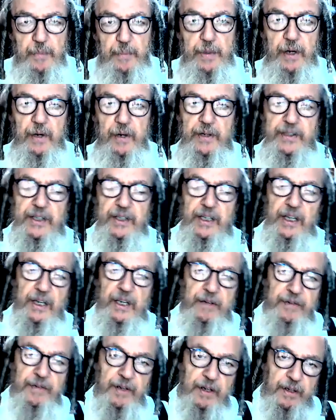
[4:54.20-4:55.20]
Because
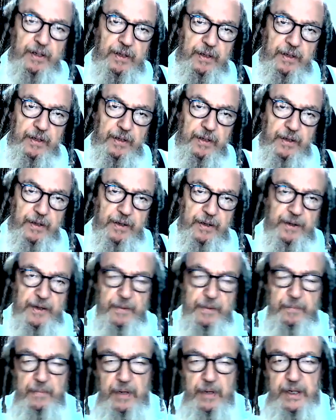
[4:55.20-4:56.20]
even
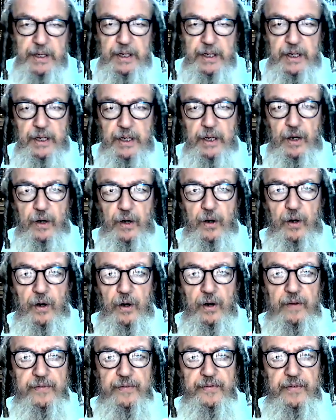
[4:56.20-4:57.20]
the money
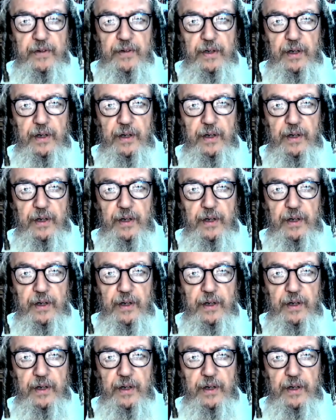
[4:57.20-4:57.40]
of